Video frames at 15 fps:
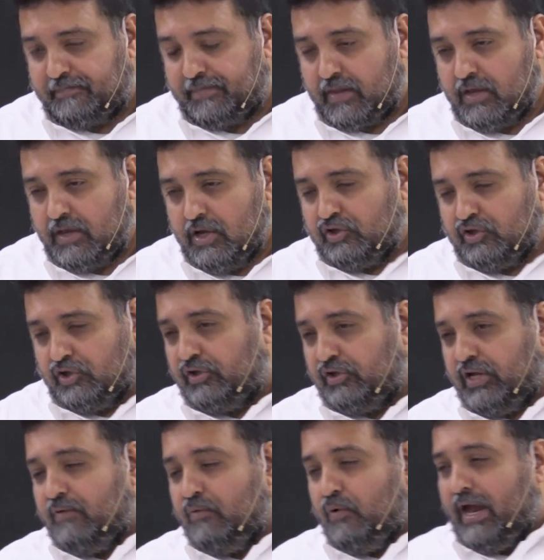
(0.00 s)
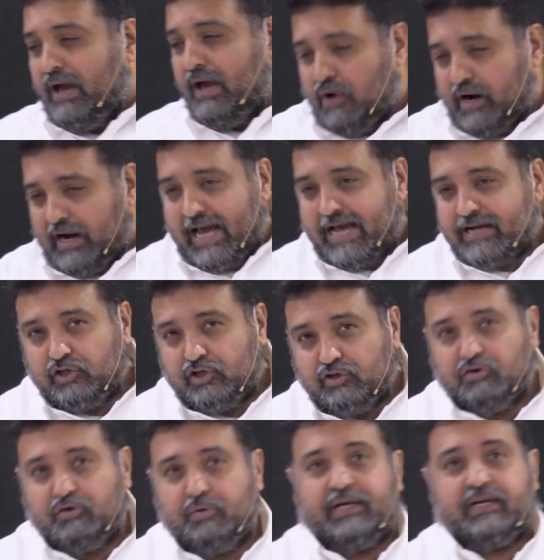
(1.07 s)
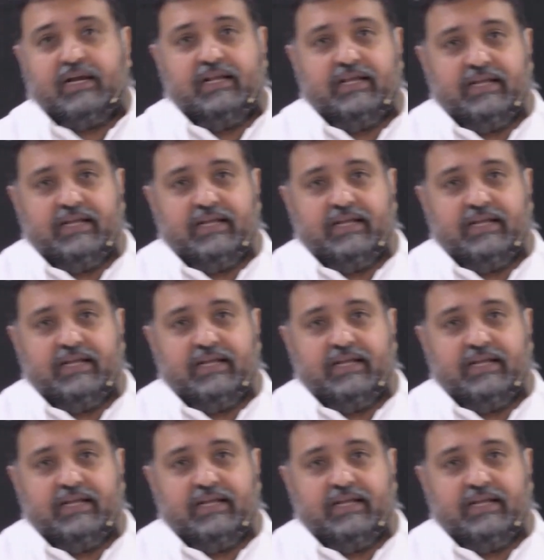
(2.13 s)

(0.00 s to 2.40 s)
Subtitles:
So today, what I would like to do quickly in the